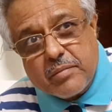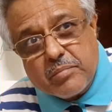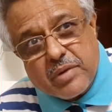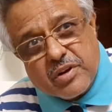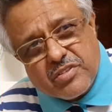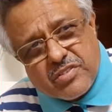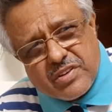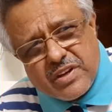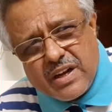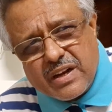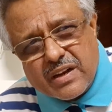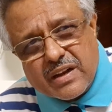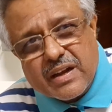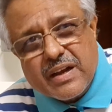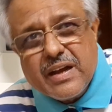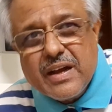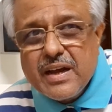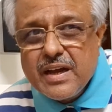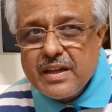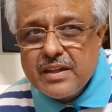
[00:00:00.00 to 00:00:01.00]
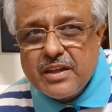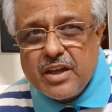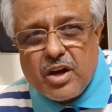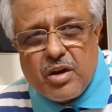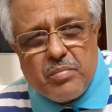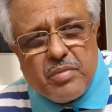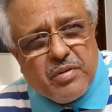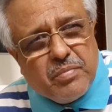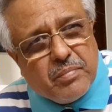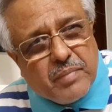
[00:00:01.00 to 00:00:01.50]
but still there will
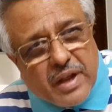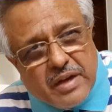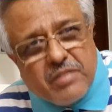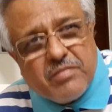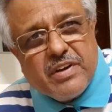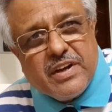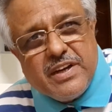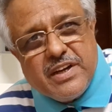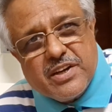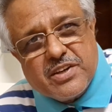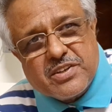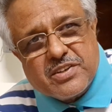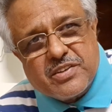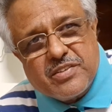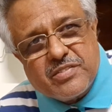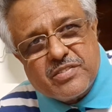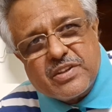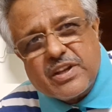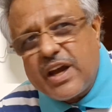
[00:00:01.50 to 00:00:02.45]
be many variations,